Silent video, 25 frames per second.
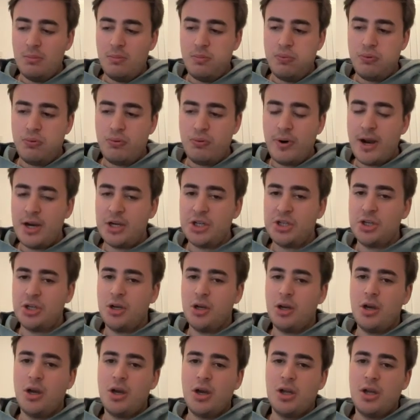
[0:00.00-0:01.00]

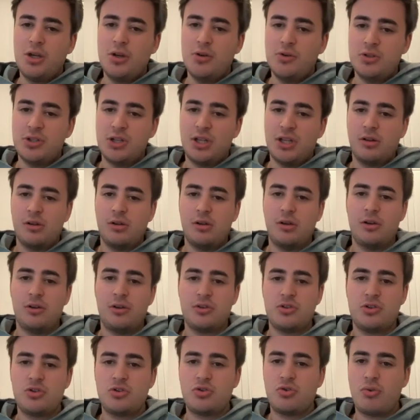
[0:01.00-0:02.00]
pressure and using the
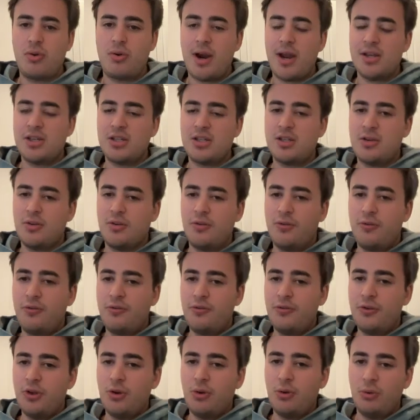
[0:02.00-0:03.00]
stress to
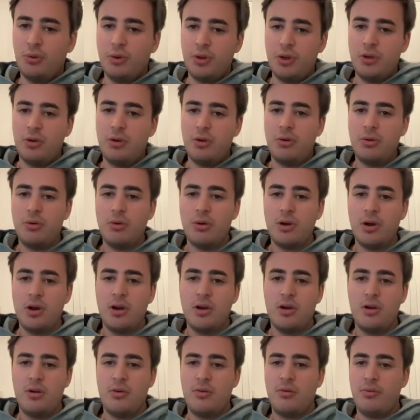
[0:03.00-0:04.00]
fuel you
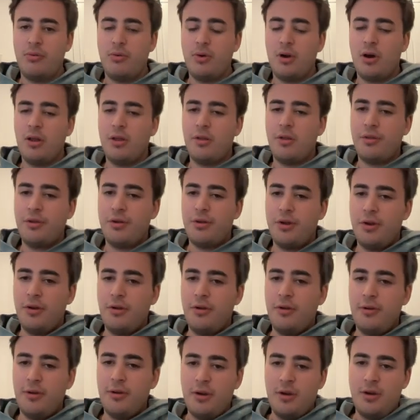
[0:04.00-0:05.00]
rather
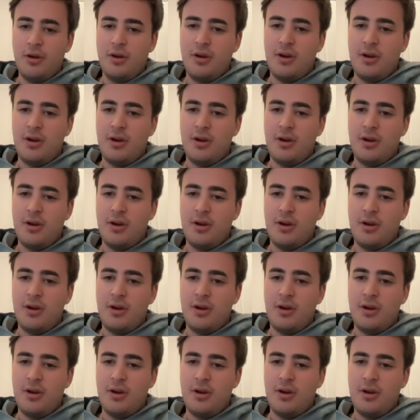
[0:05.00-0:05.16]
than